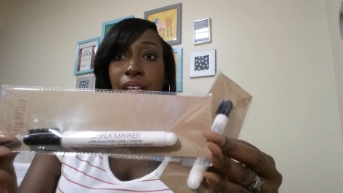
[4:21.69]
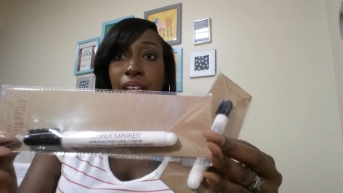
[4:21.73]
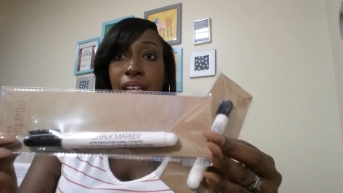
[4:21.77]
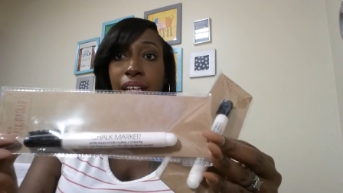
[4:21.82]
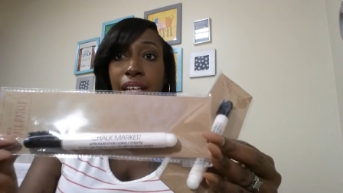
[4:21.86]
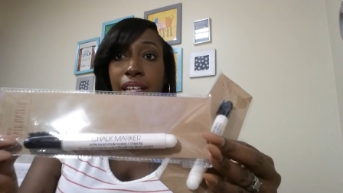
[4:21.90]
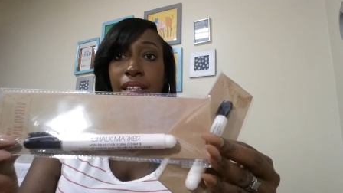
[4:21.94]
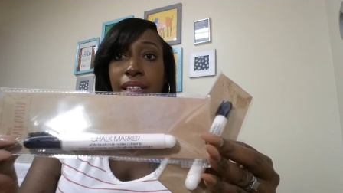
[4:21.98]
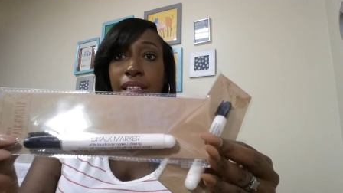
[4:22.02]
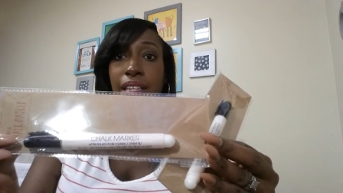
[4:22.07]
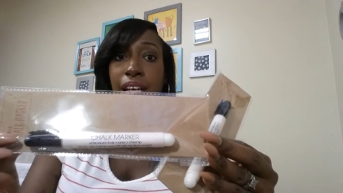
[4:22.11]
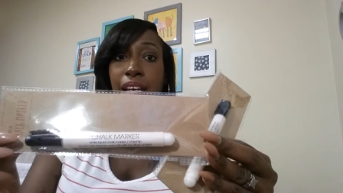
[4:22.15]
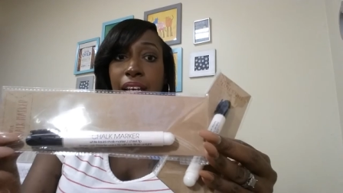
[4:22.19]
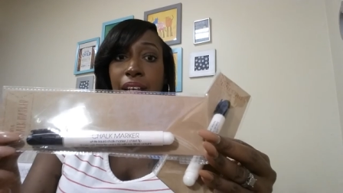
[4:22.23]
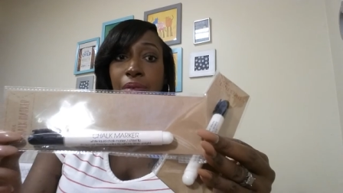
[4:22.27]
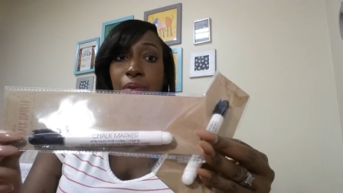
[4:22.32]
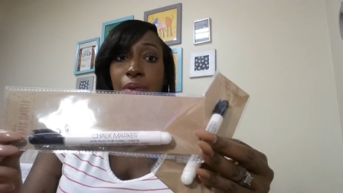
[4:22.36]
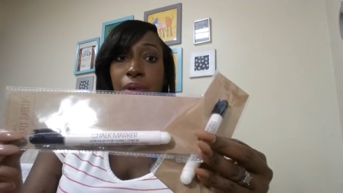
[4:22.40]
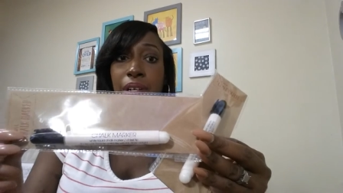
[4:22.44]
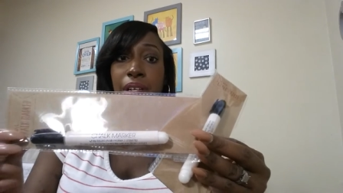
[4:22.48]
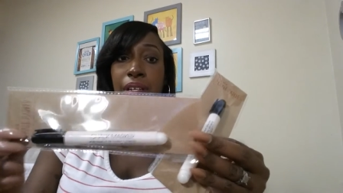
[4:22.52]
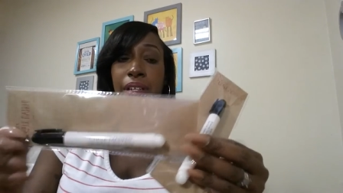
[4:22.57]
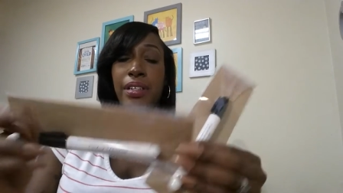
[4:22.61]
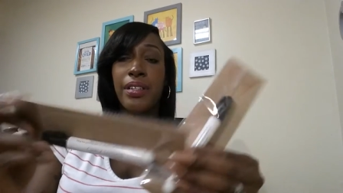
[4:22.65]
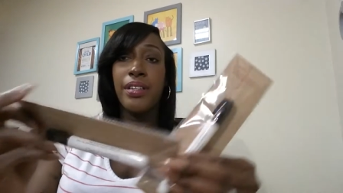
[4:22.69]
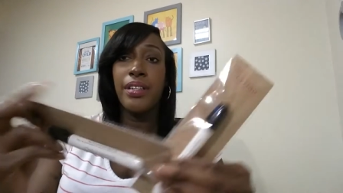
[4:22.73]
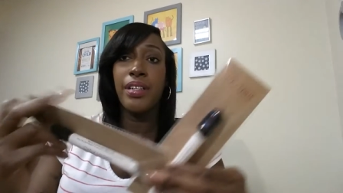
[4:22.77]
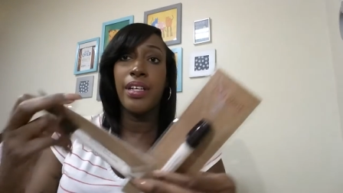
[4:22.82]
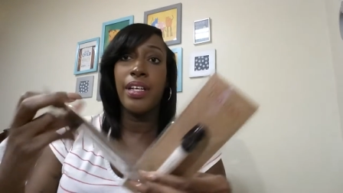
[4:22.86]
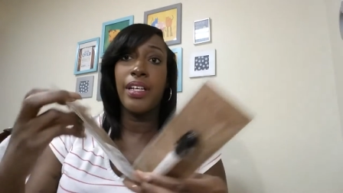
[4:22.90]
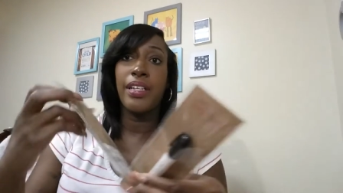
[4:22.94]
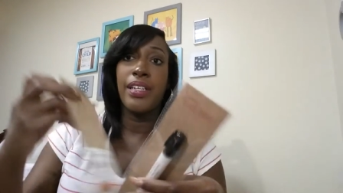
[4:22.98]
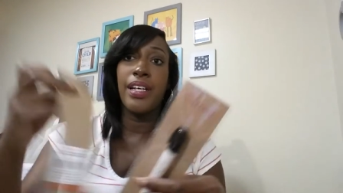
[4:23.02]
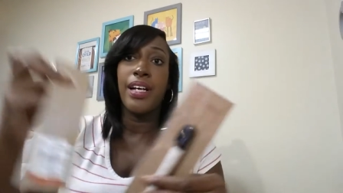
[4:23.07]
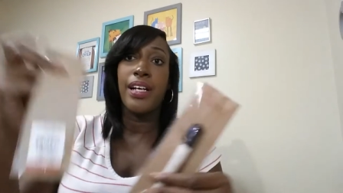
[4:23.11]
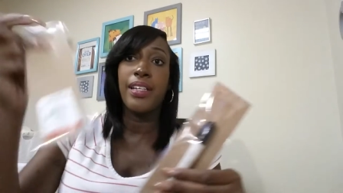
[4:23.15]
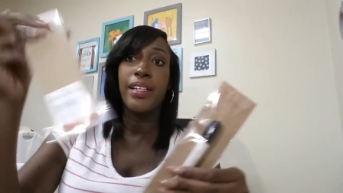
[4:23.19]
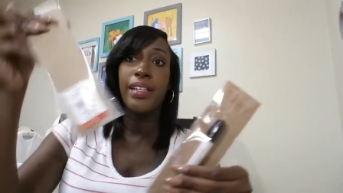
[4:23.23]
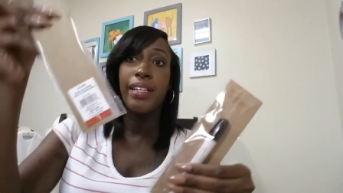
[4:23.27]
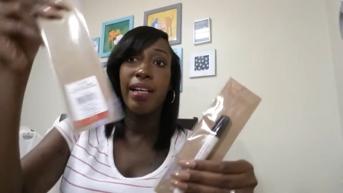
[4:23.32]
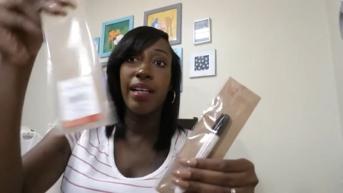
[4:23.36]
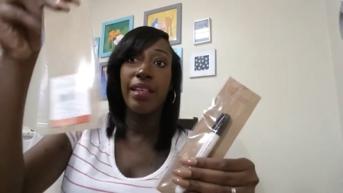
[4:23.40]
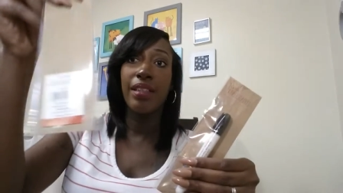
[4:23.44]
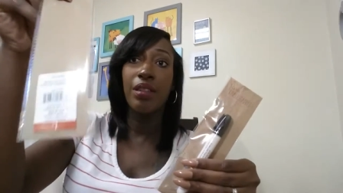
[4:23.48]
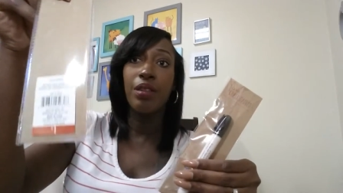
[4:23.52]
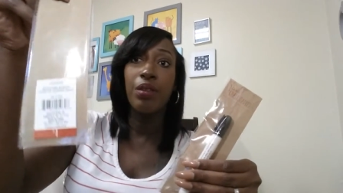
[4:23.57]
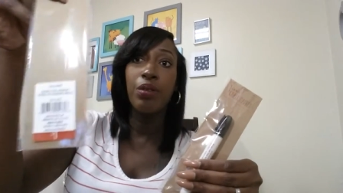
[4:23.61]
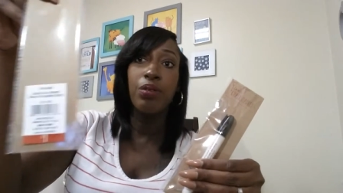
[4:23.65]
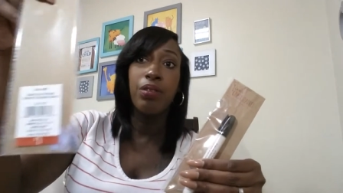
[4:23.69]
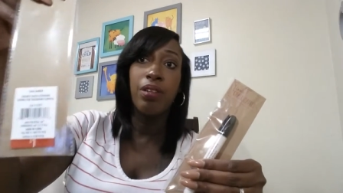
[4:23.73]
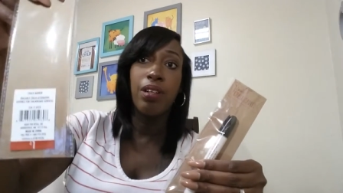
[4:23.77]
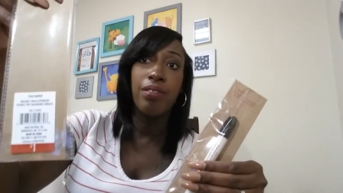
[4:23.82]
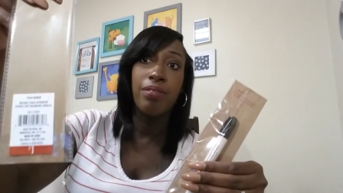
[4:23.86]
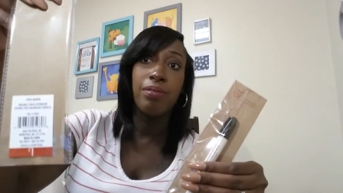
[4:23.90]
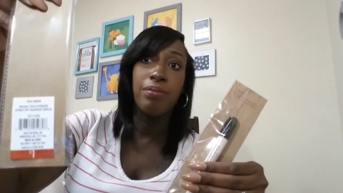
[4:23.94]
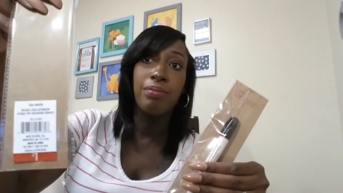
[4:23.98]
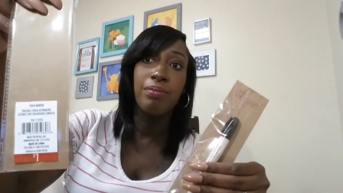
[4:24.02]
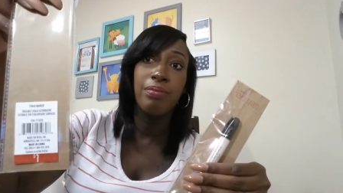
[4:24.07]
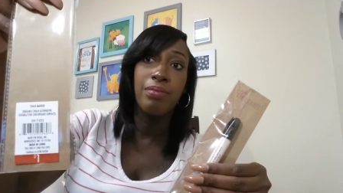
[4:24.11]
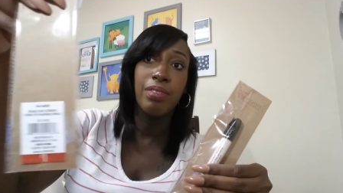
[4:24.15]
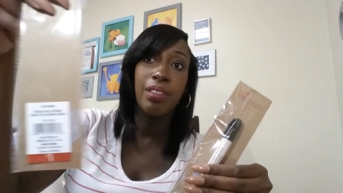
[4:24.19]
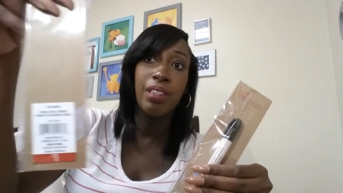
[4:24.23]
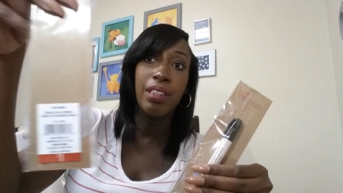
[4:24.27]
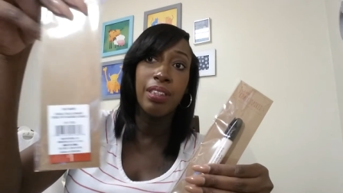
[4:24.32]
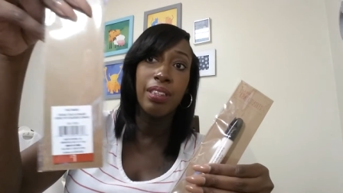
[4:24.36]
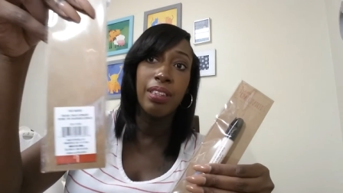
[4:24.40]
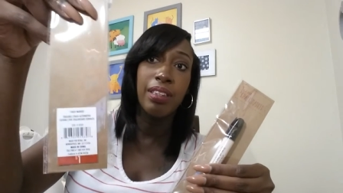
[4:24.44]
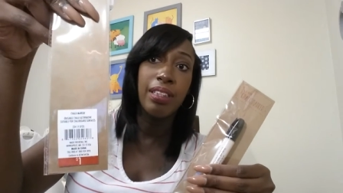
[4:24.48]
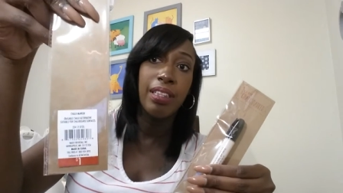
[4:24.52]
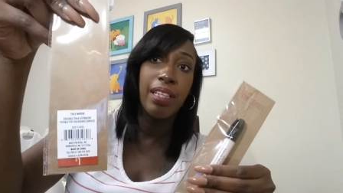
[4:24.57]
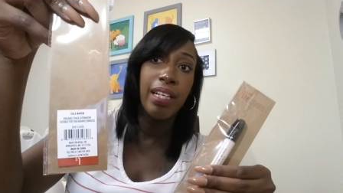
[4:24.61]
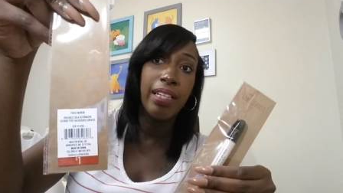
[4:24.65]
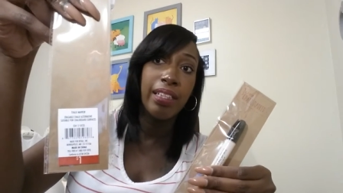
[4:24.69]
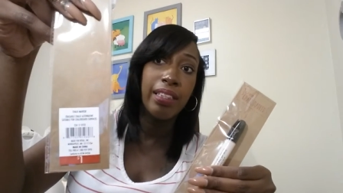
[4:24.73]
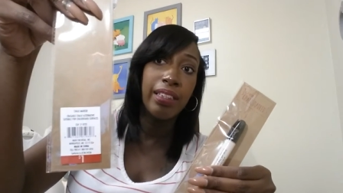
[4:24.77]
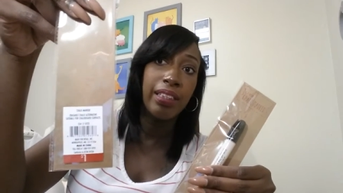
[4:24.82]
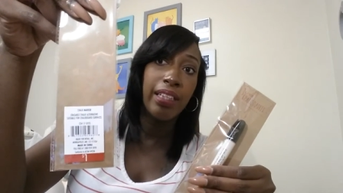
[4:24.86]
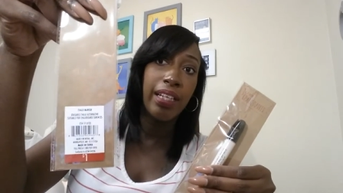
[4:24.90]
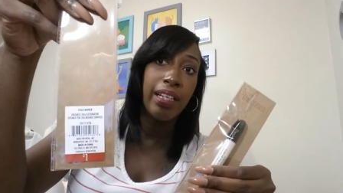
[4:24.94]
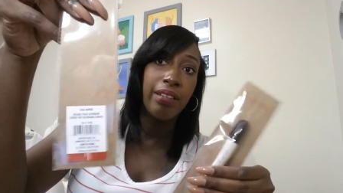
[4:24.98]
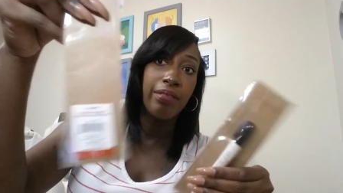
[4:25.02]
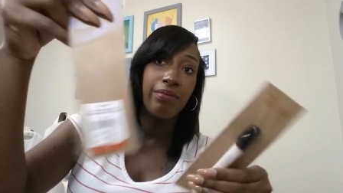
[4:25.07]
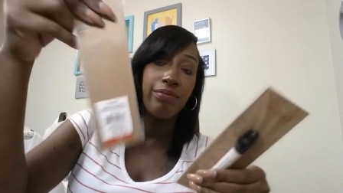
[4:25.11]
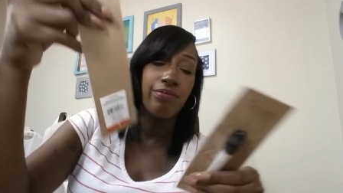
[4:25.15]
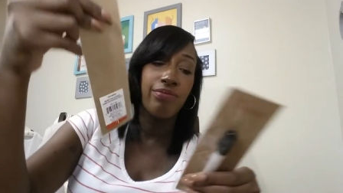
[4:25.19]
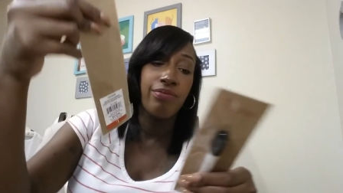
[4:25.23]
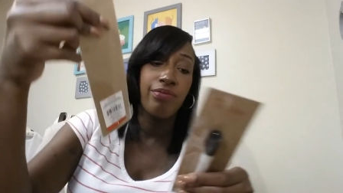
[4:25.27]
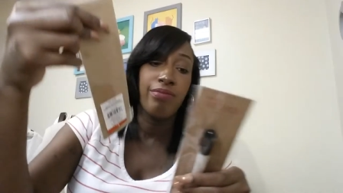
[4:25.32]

And they were a dollar. I got two of them just in case they